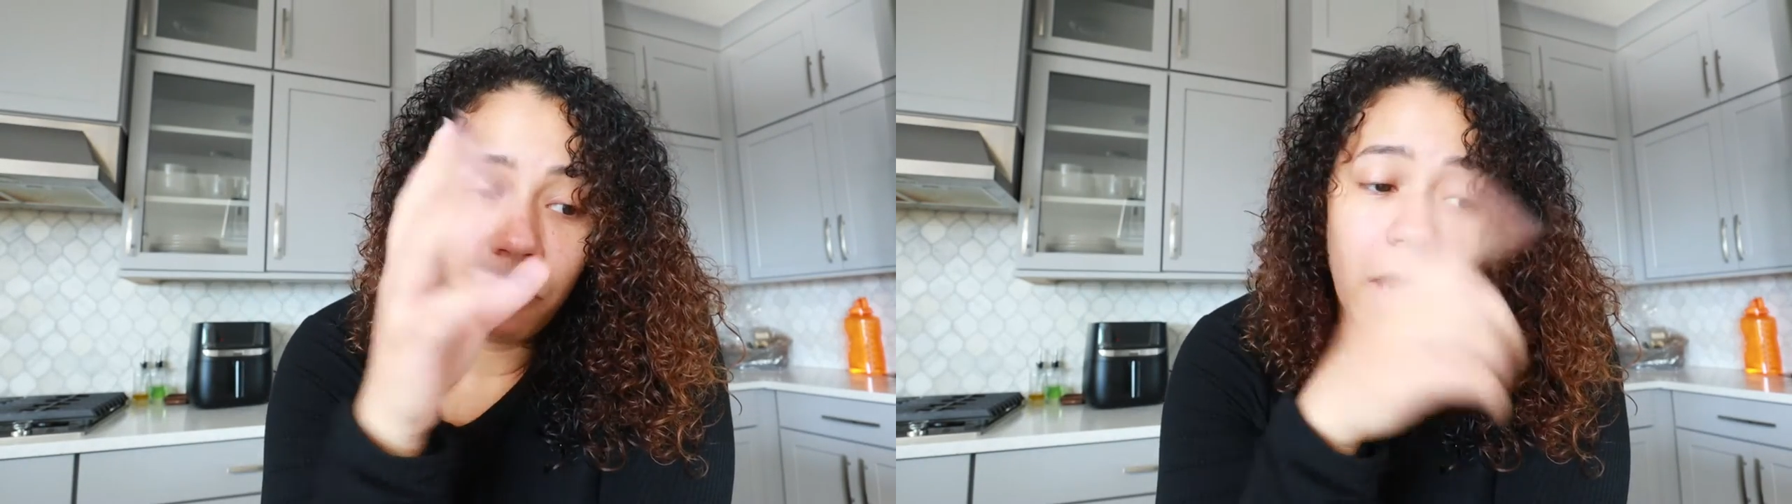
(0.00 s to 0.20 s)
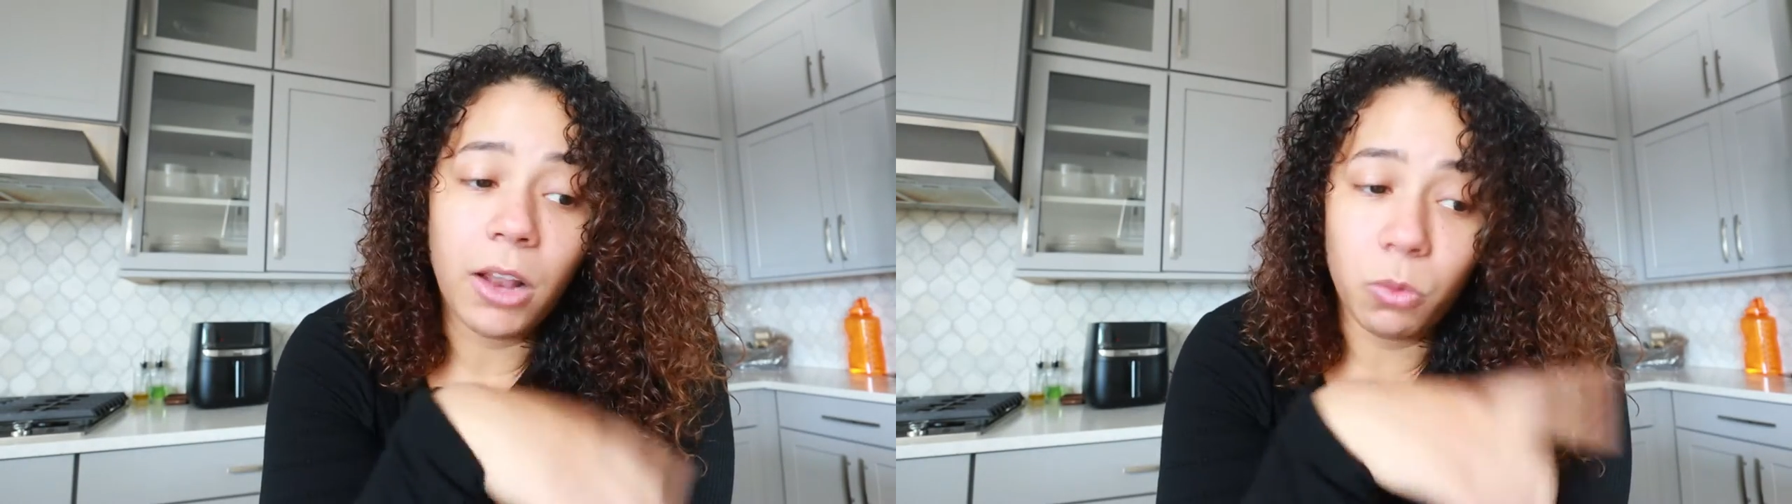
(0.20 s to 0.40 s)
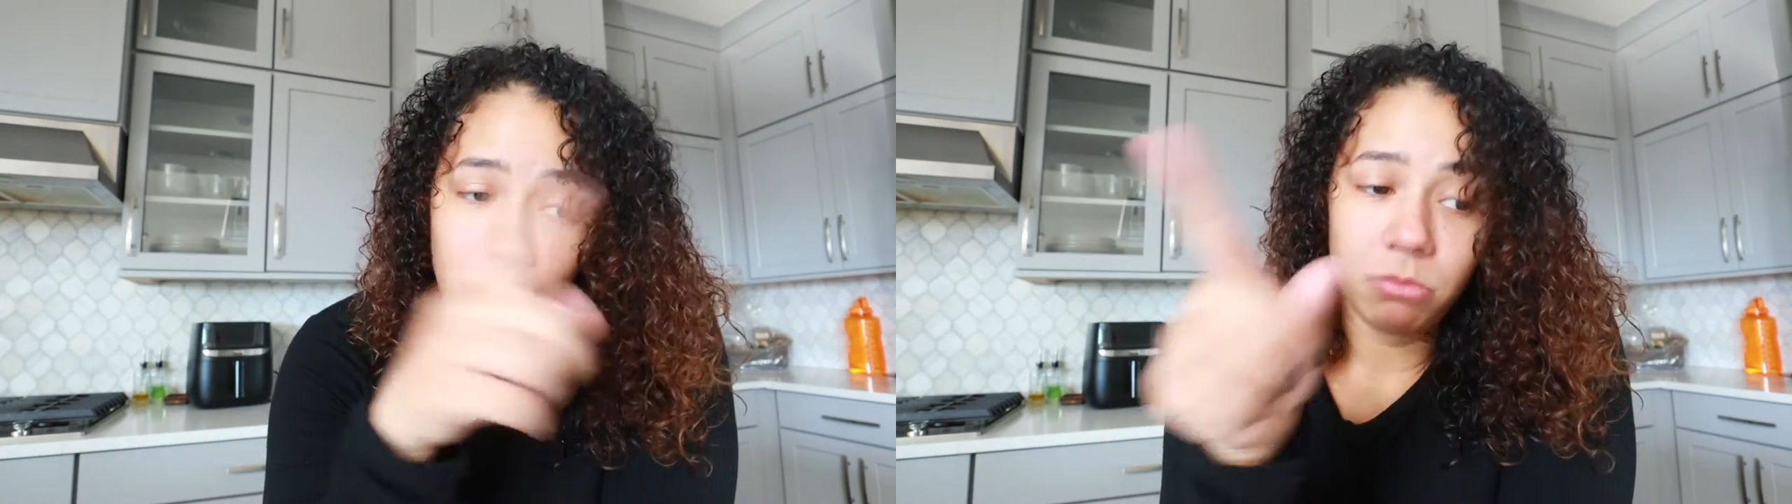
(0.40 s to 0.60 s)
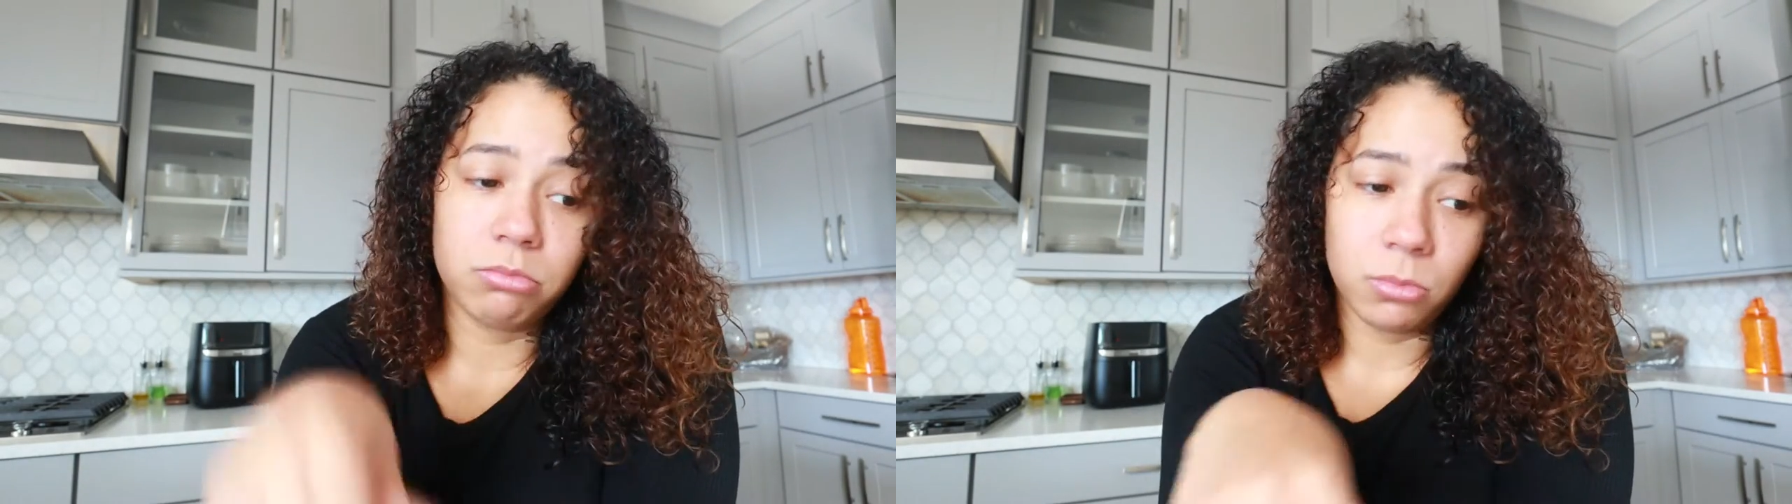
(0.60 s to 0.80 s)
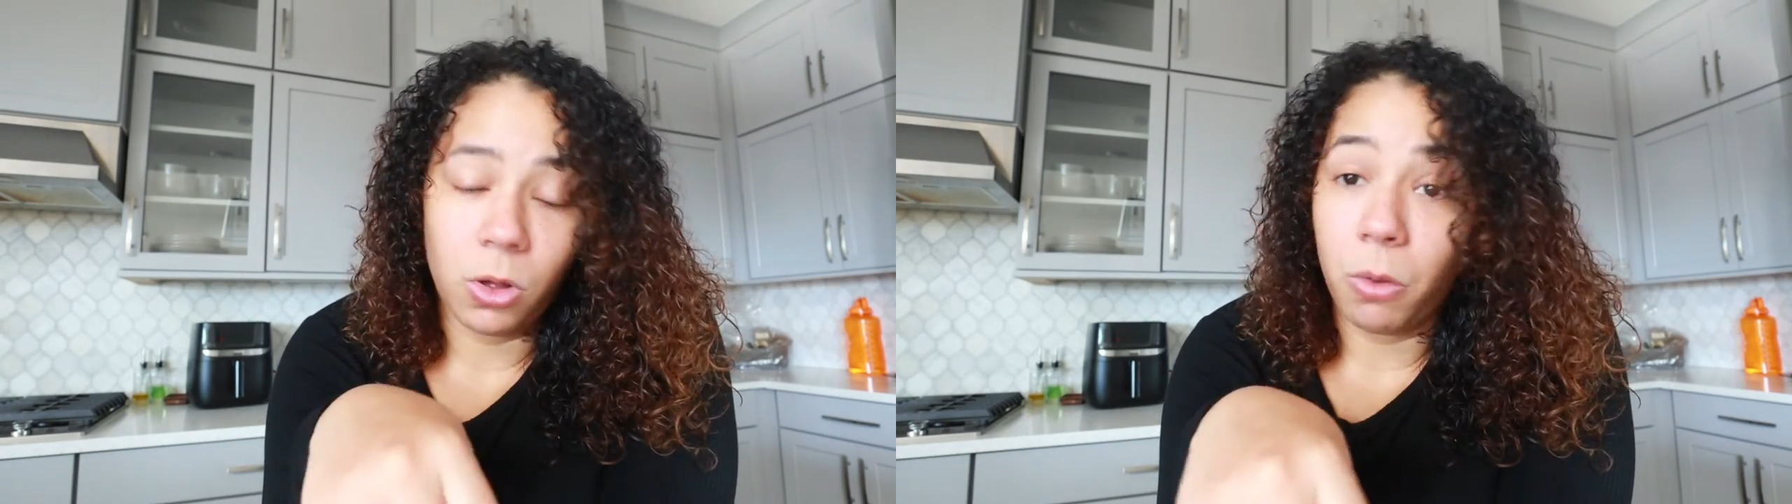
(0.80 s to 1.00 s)
follow
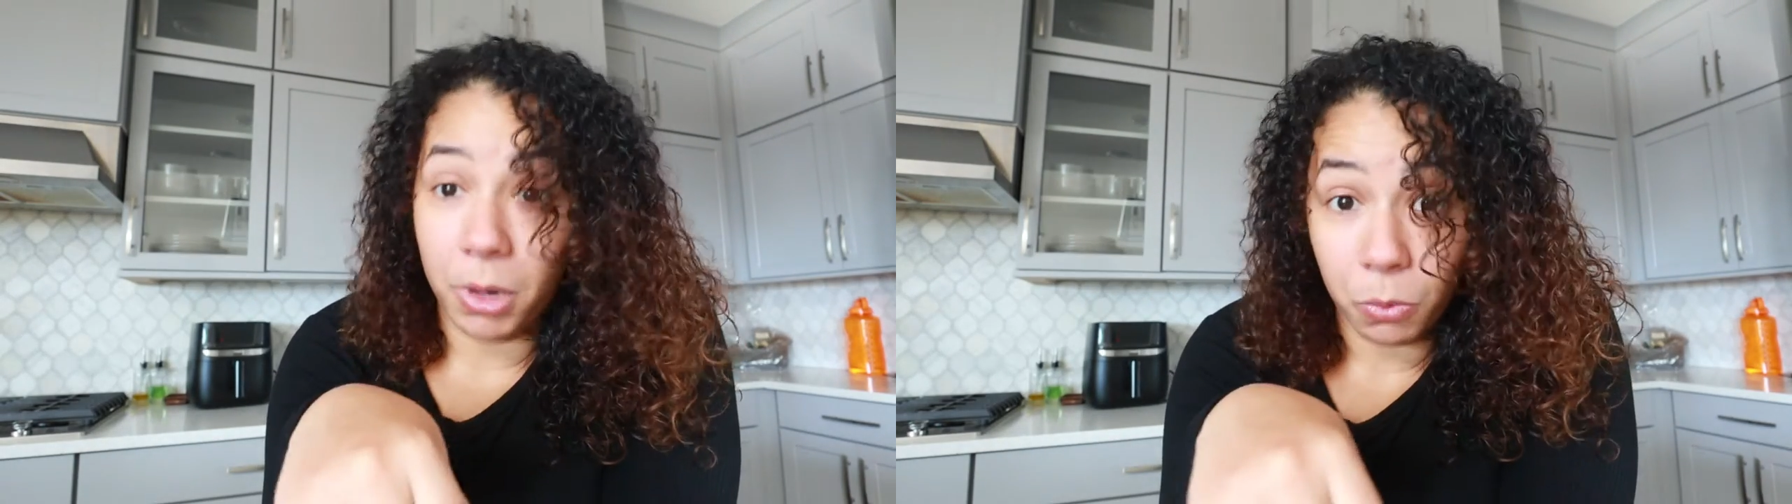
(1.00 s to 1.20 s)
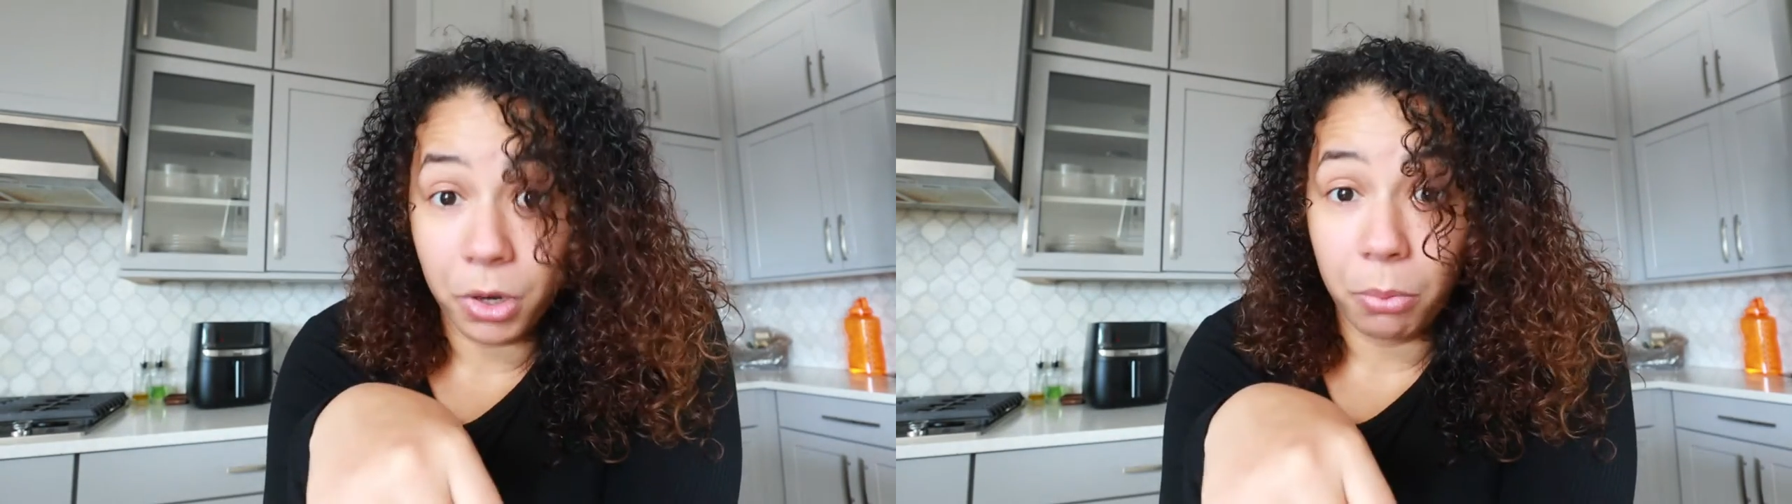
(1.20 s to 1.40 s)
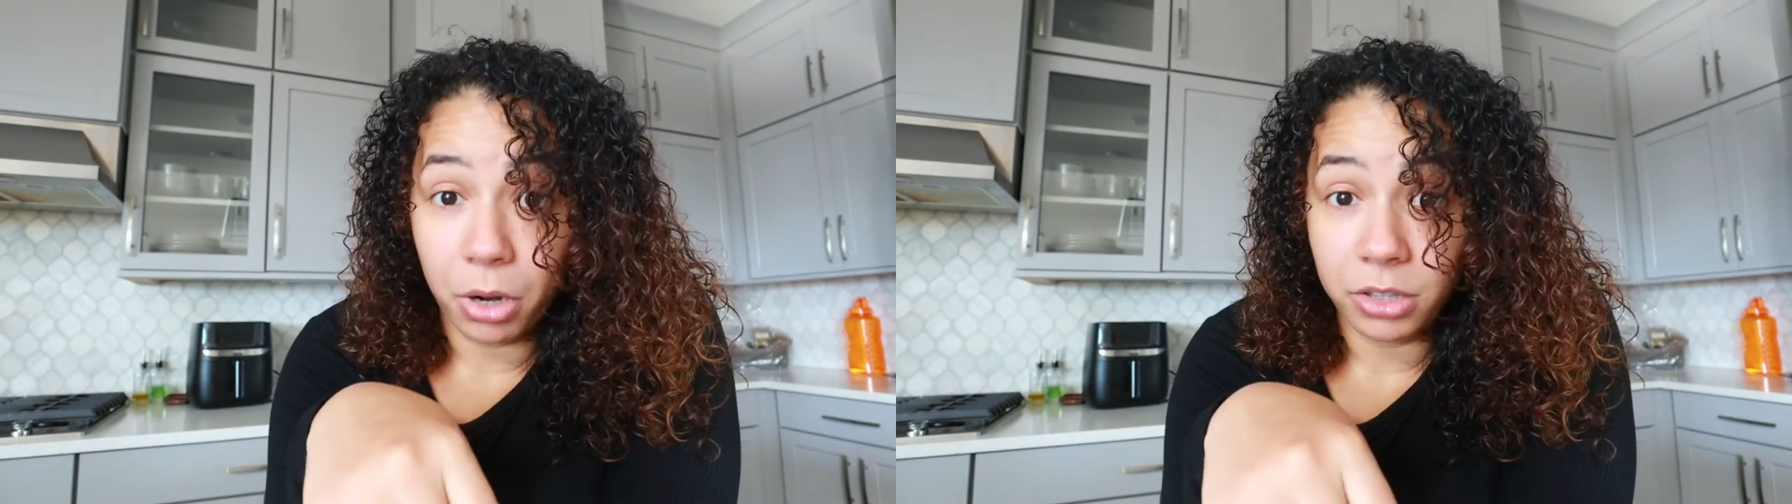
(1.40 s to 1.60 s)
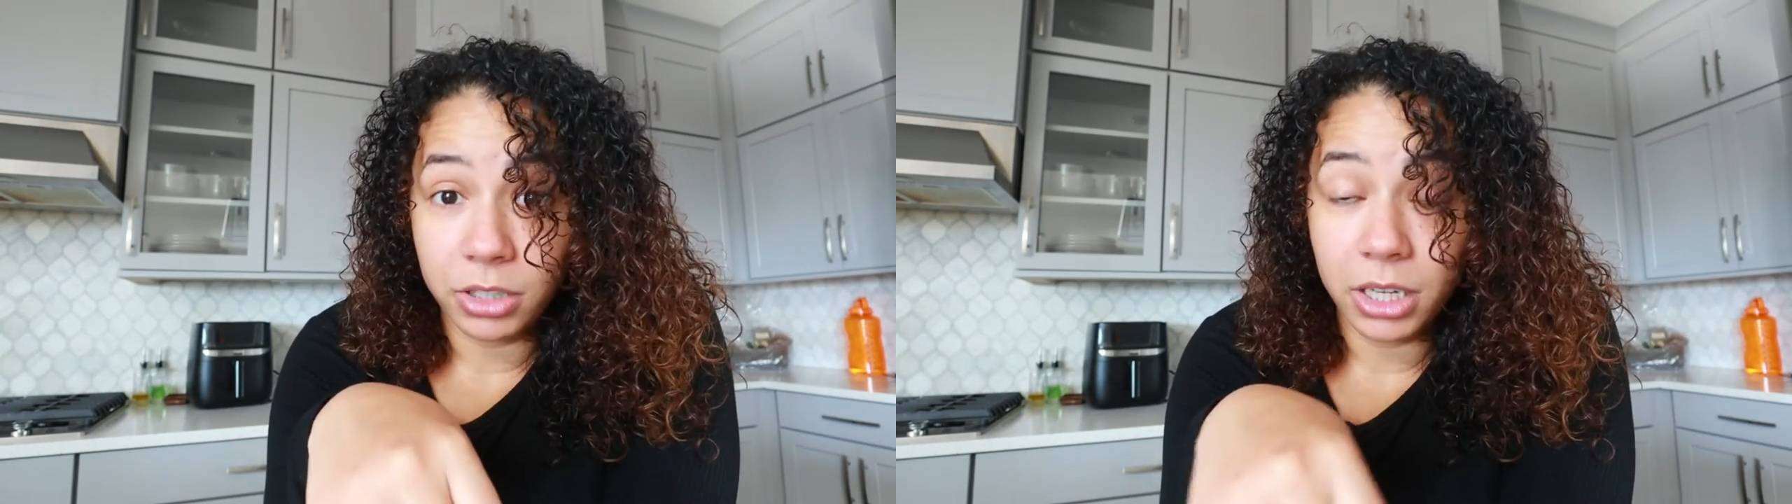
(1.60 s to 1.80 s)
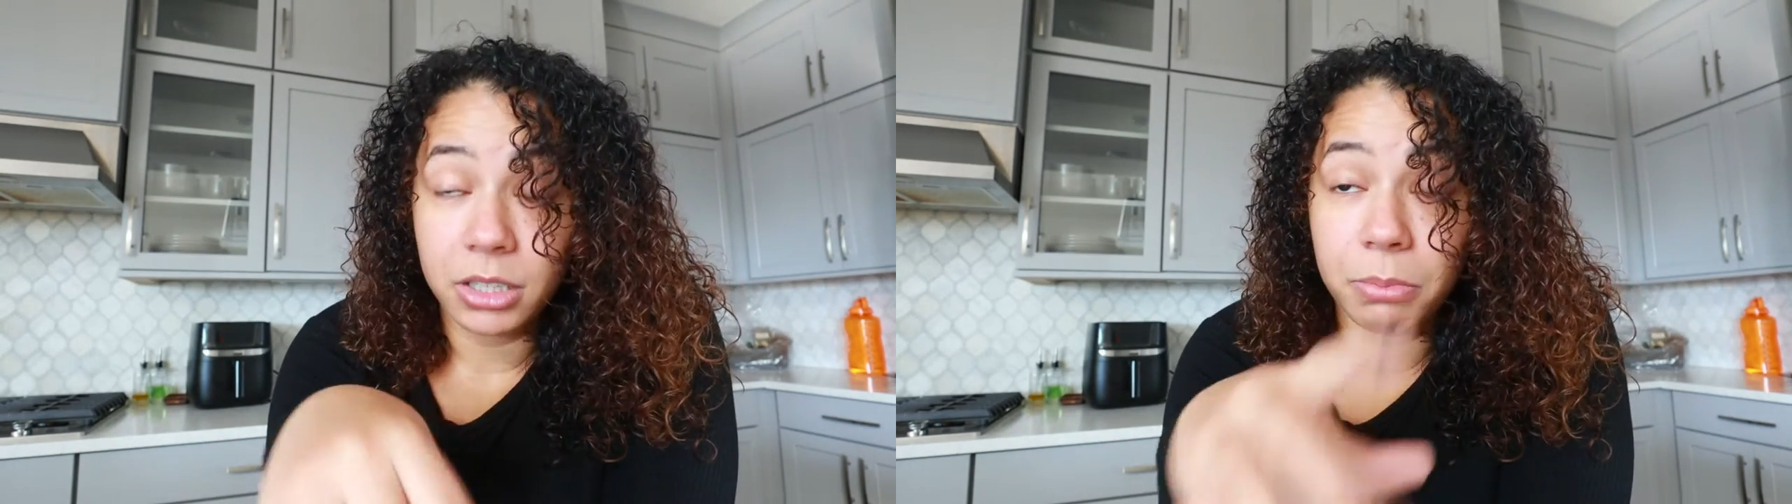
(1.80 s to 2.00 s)
up on my work
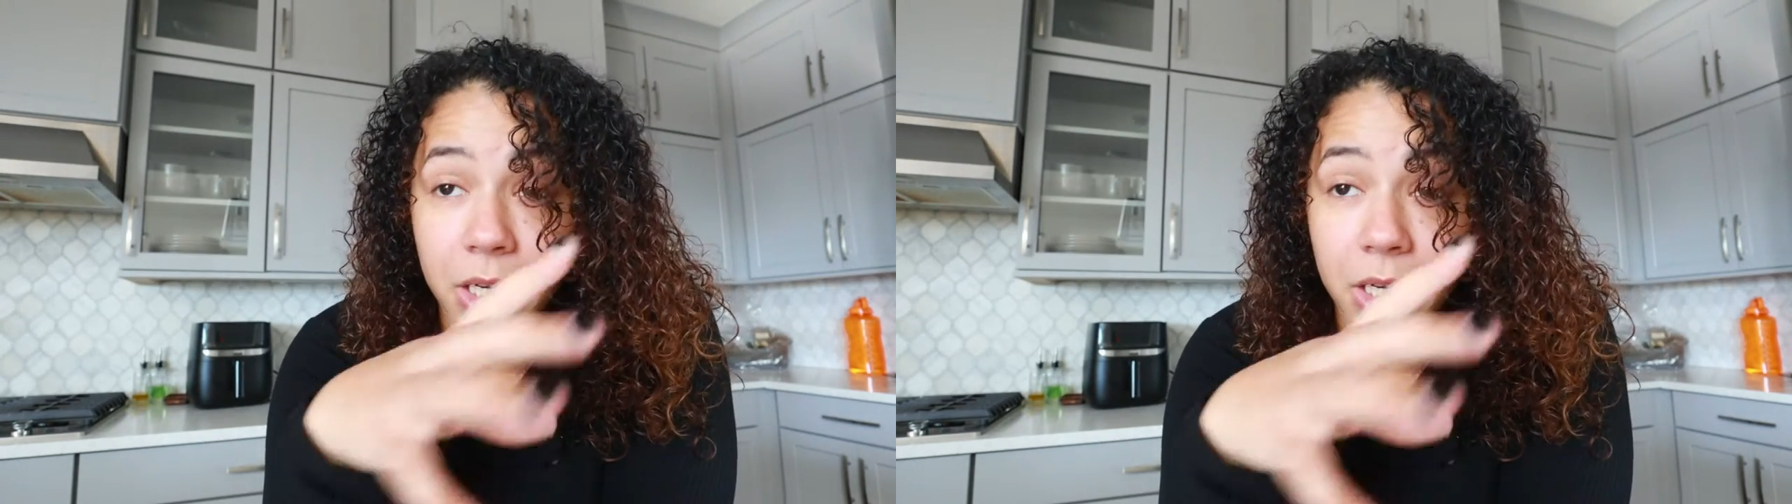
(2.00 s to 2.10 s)
projects,